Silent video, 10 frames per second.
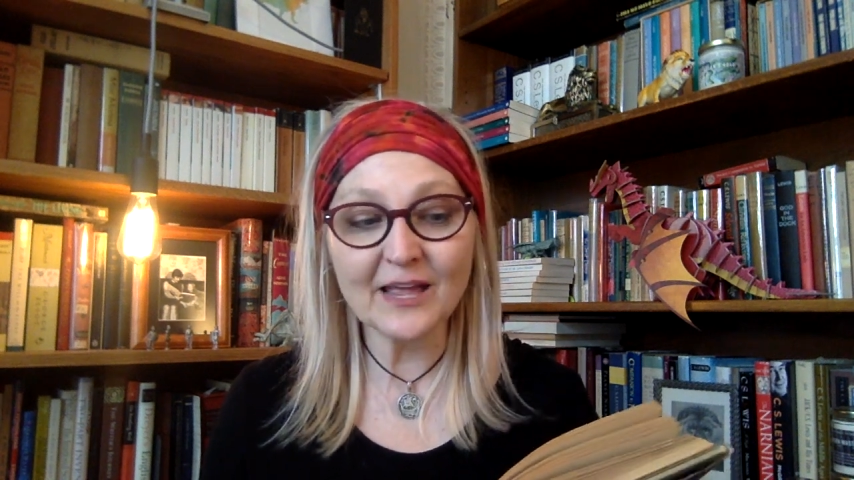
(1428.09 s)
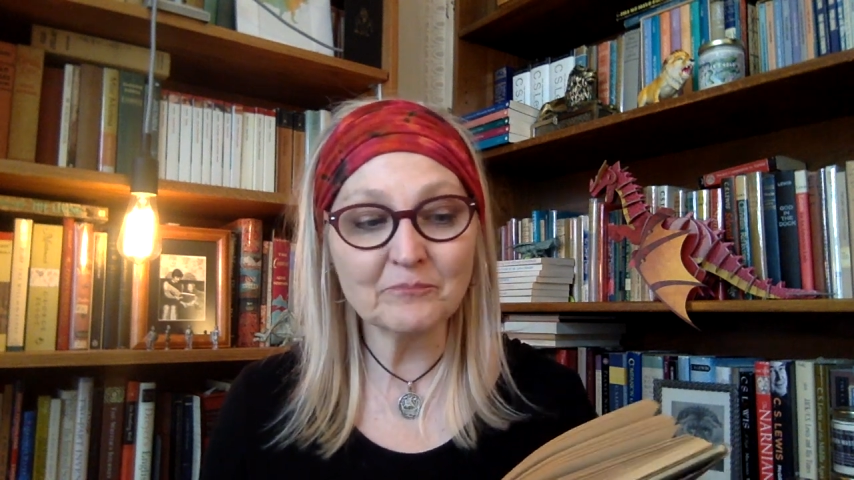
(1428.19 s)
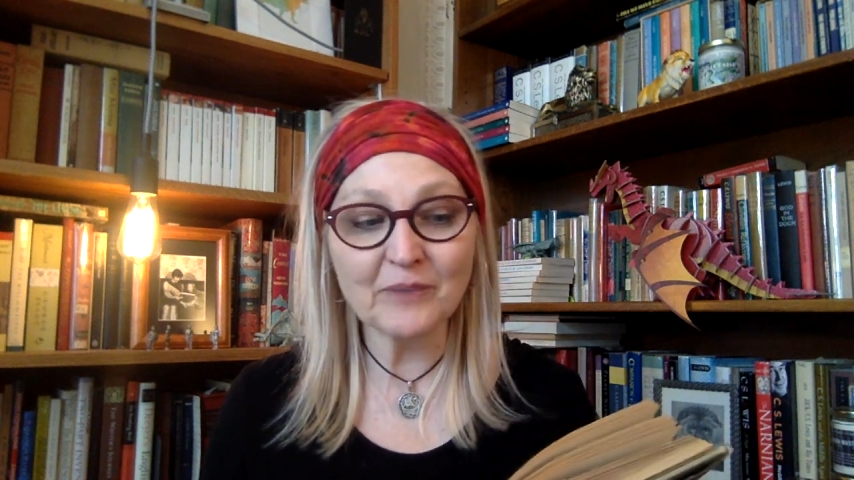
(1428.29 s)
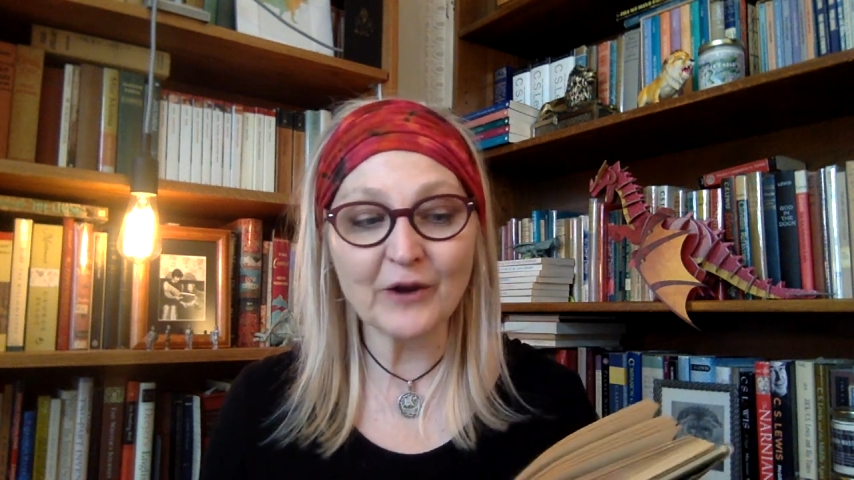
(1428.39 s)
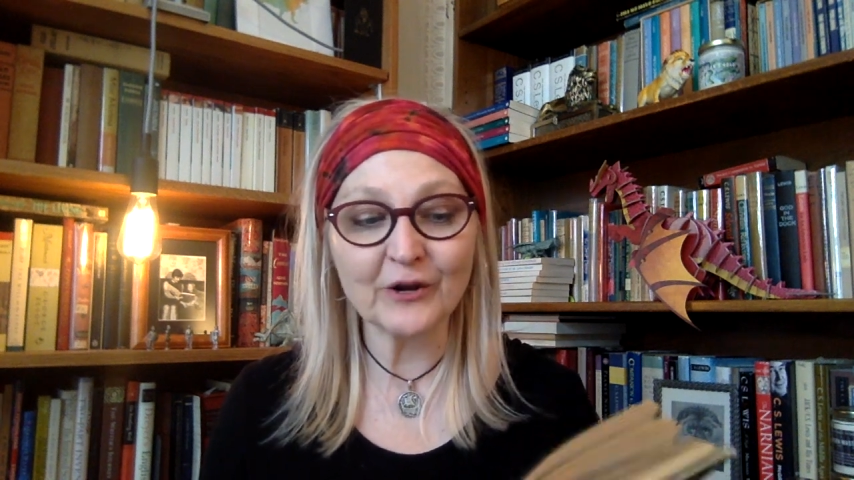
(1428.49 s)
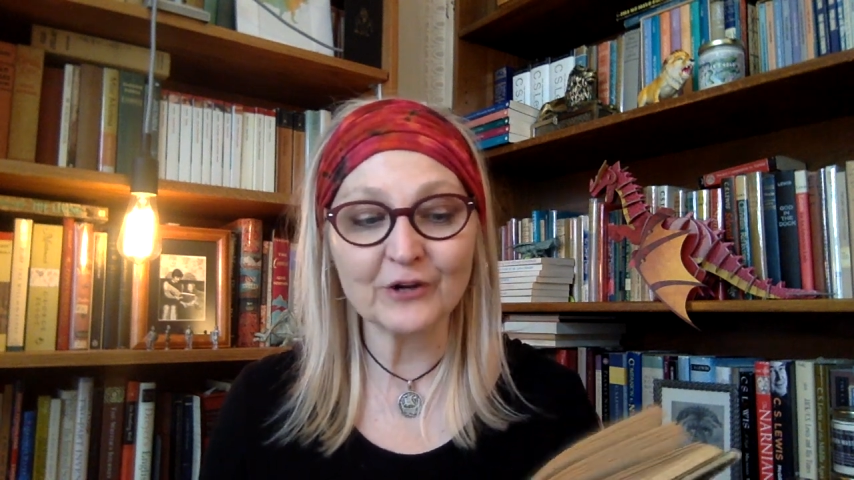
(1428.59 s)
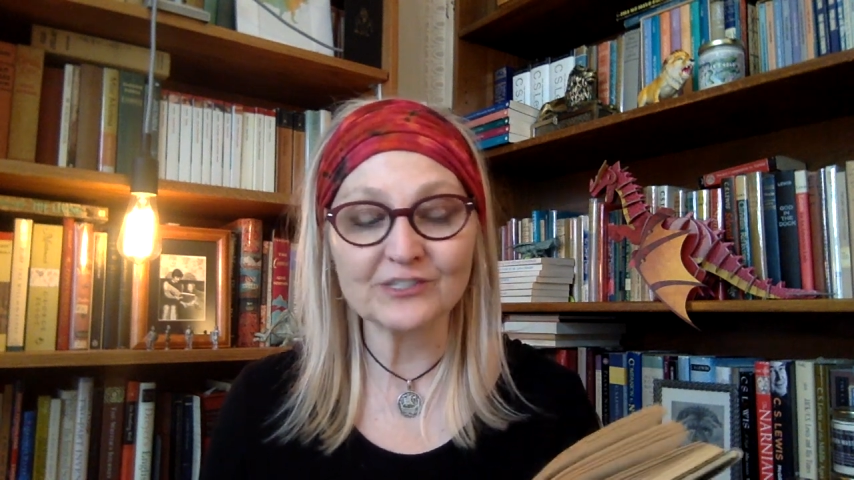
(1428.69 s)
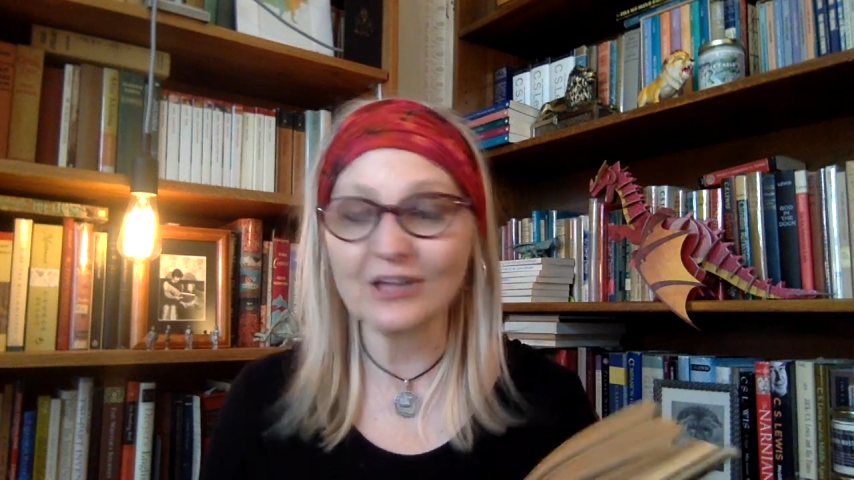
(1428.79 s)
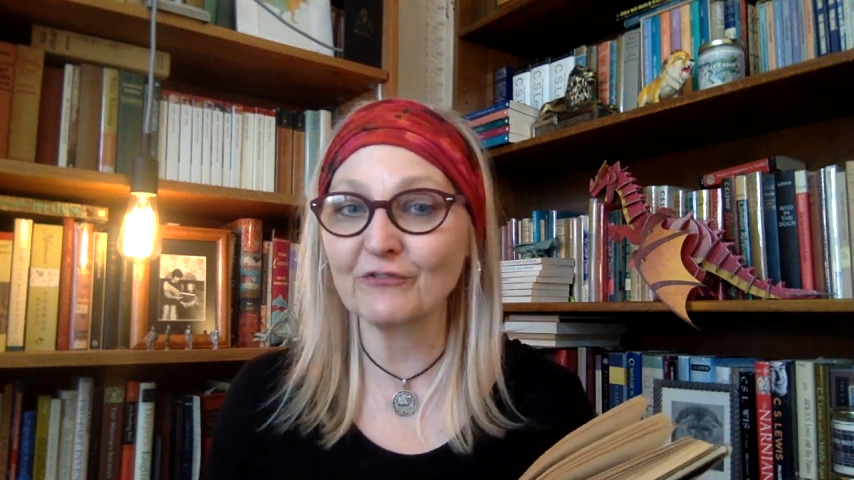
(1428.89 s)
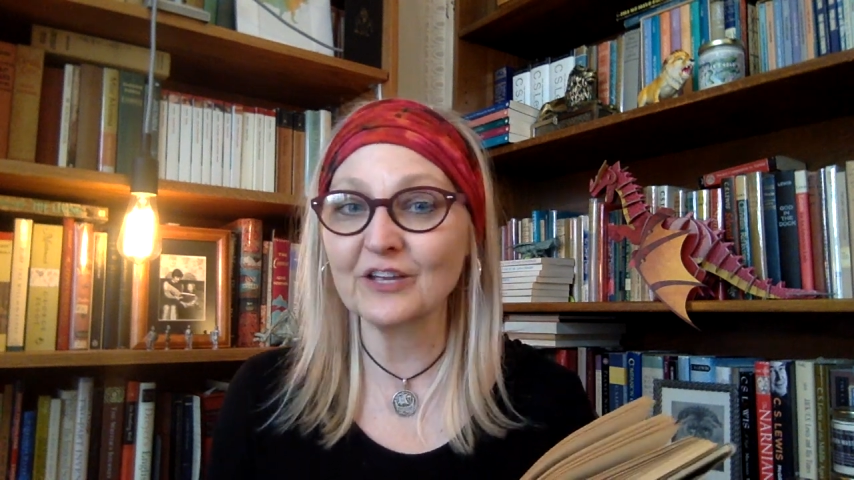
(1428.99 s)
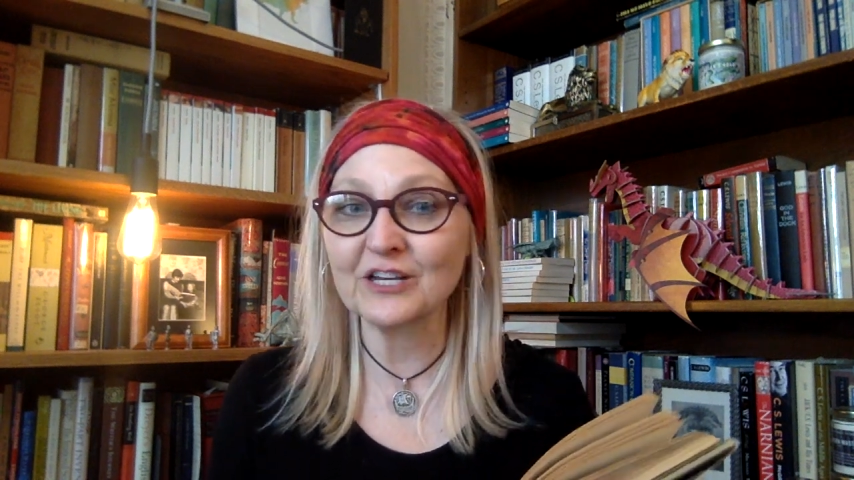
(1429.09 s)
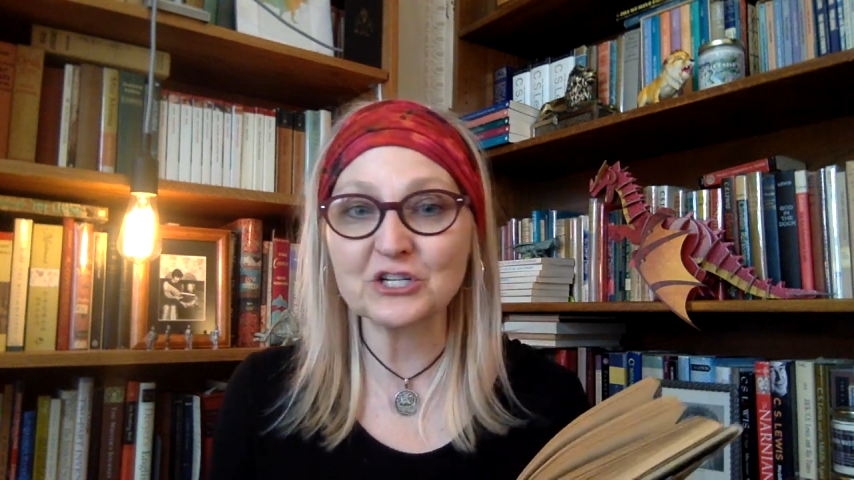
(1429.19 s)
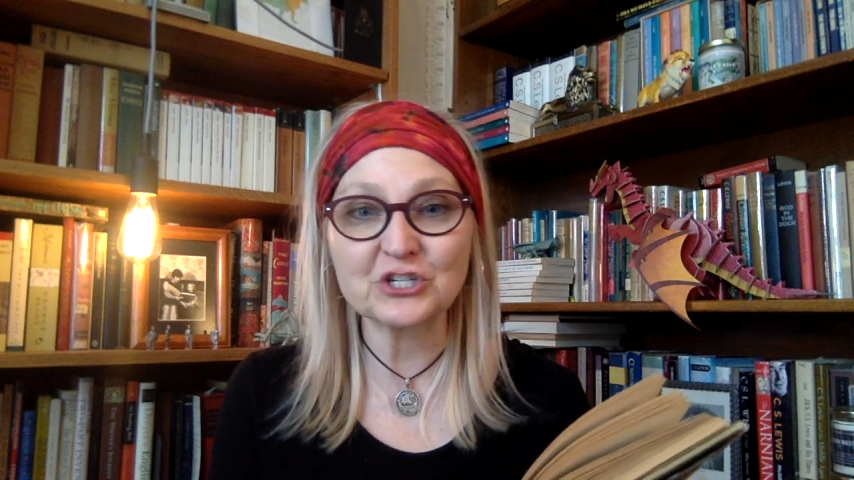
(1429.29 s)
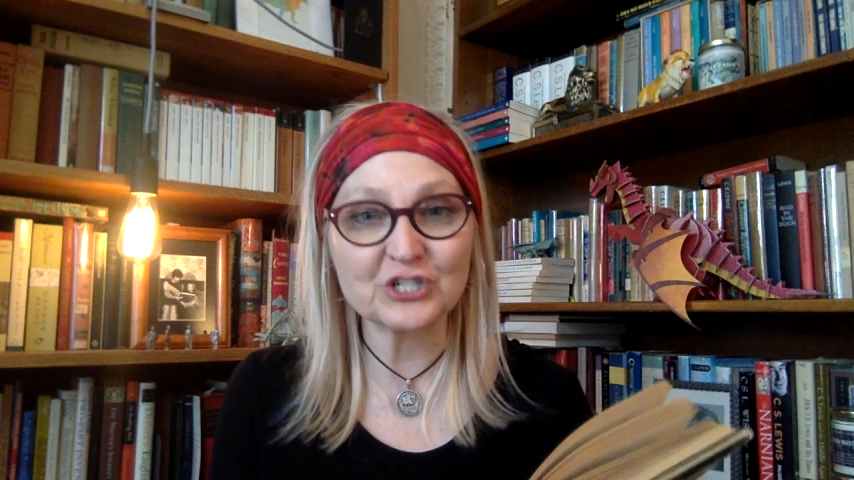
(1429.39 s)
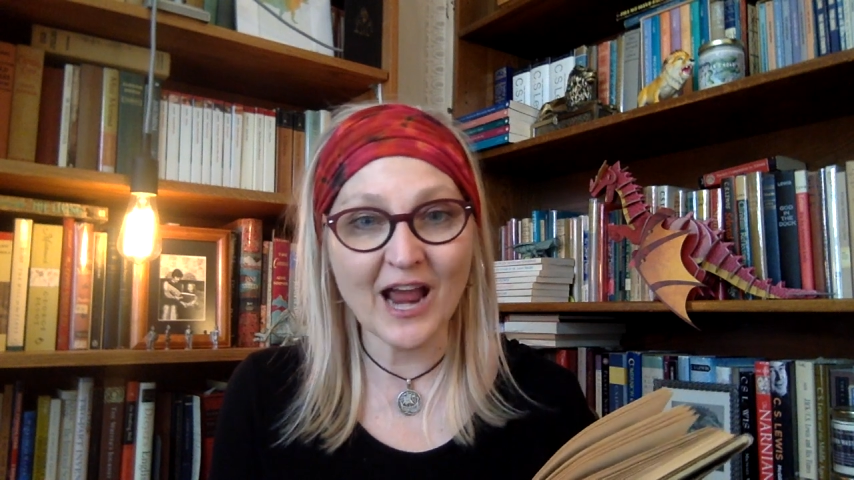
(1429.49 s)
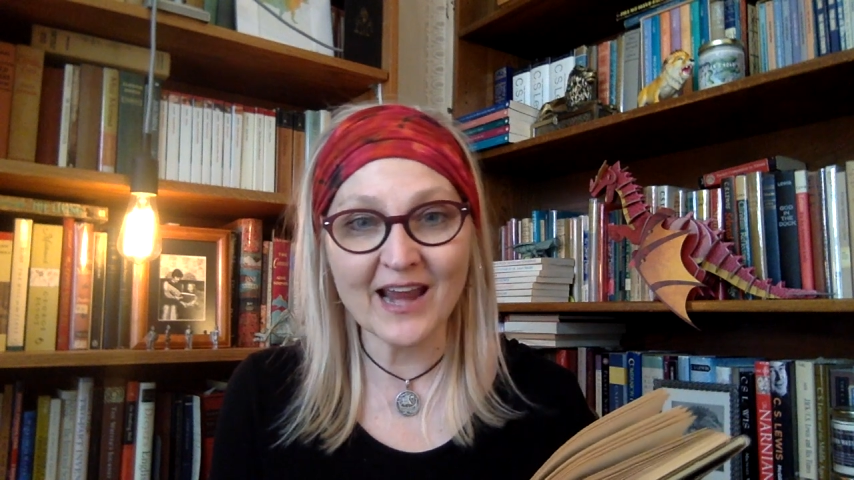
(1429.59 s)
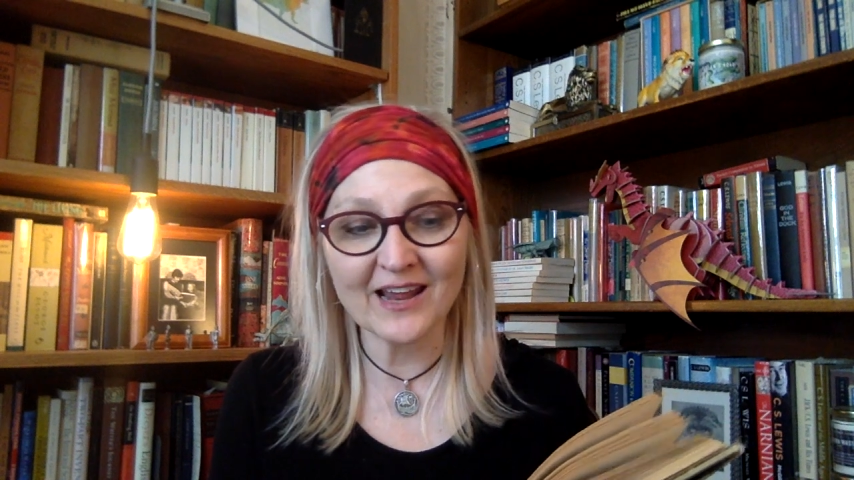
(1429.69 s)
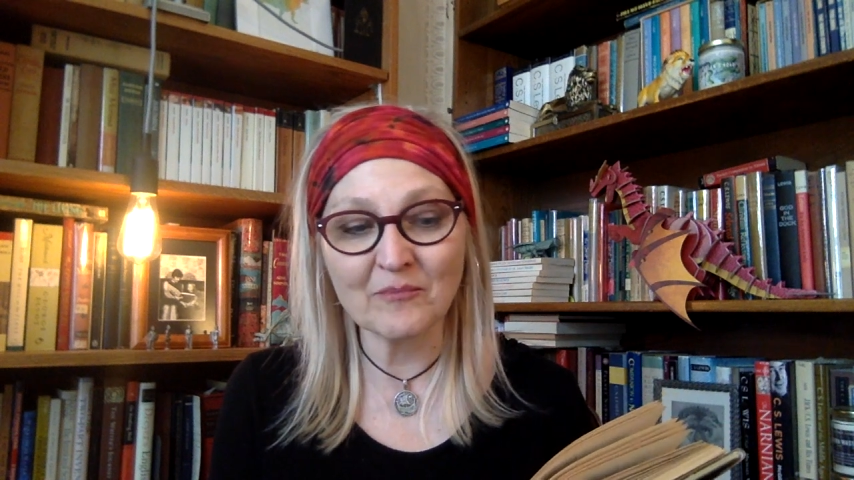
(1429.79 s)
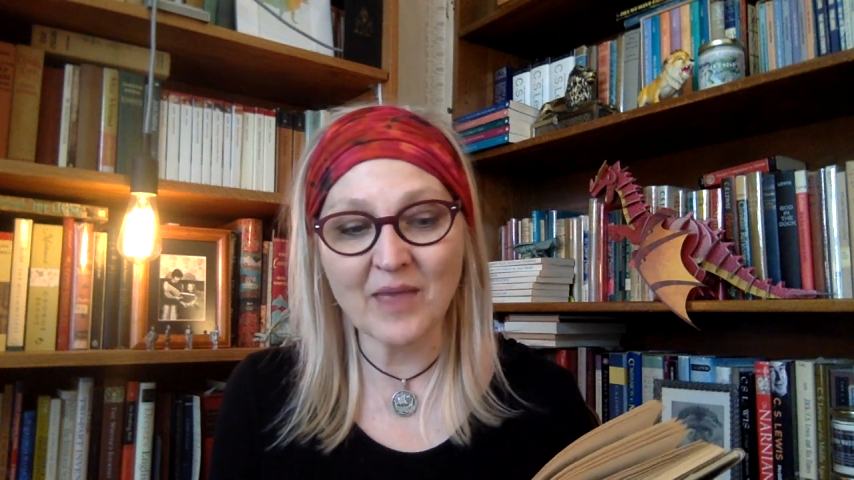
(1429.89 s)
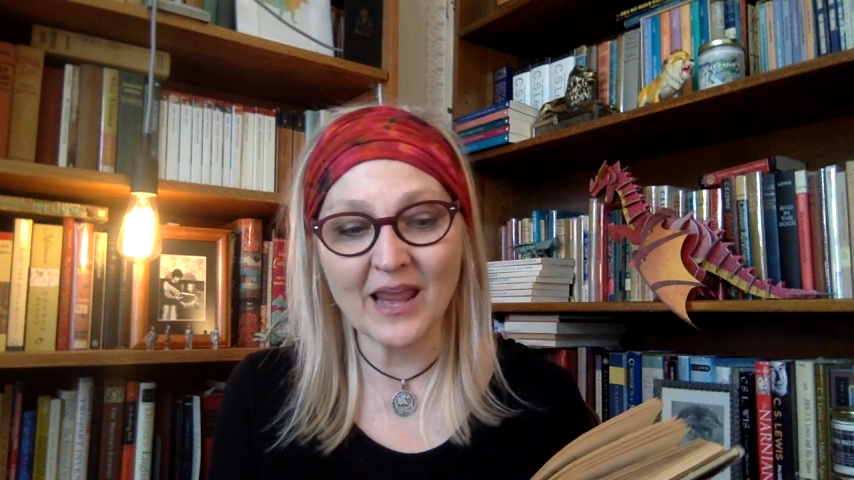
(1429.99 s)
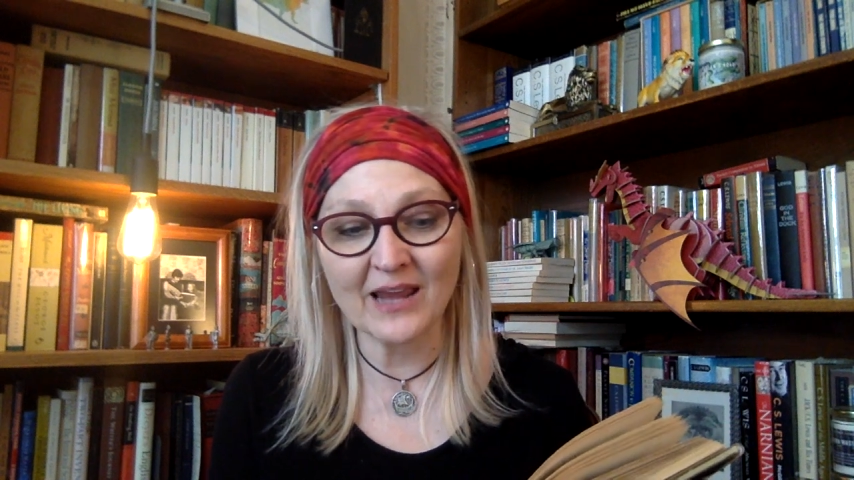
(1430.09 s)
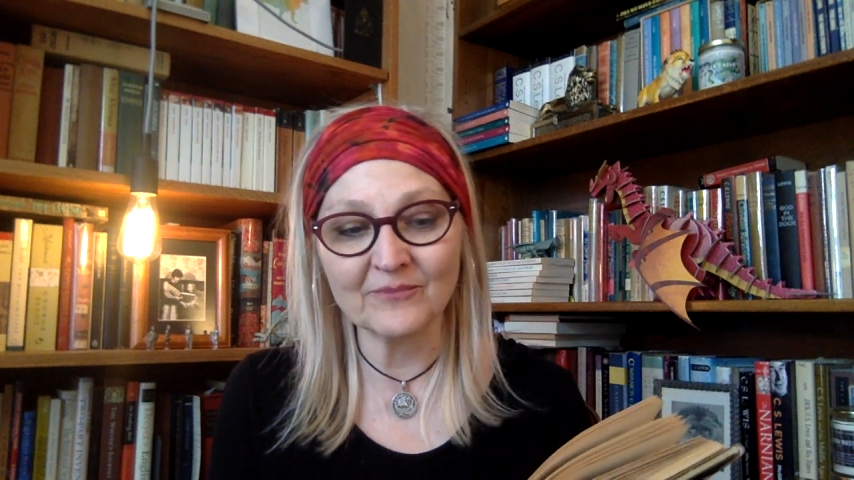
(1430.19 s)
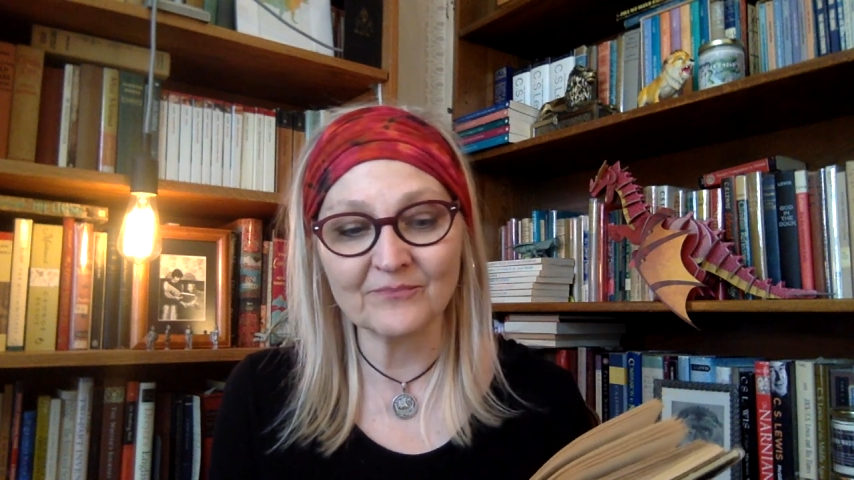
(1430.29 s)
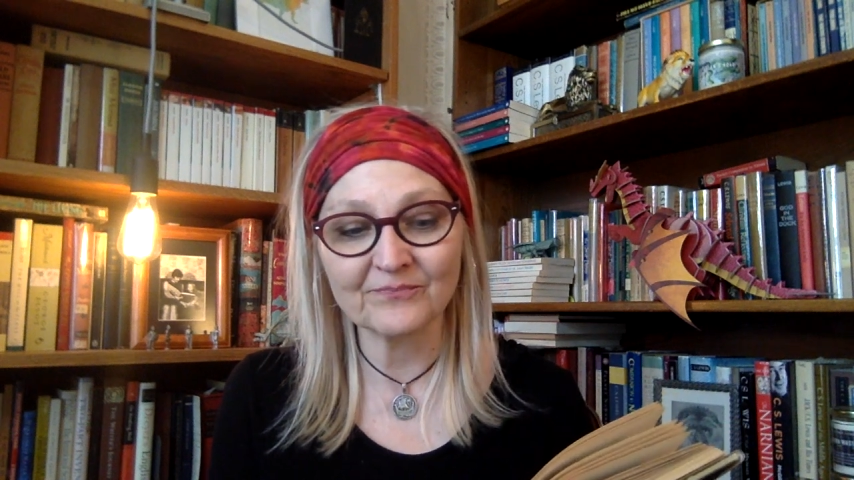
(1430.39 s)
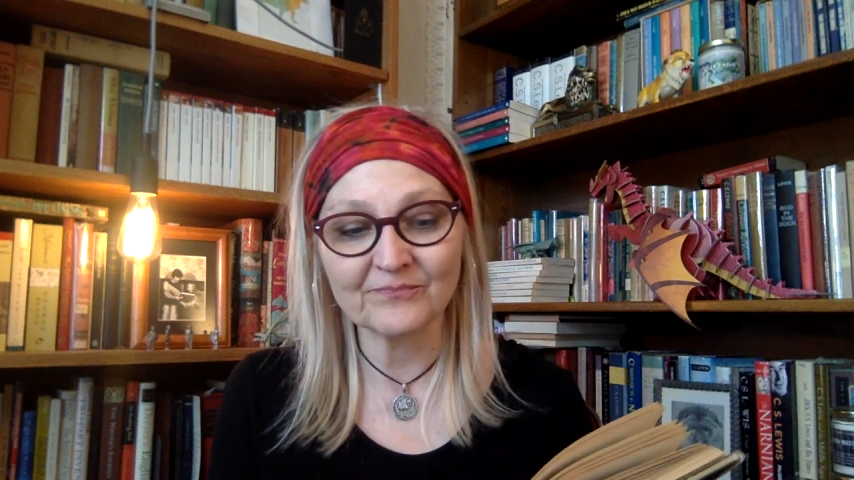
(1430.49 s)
and bury herself in his shining mane.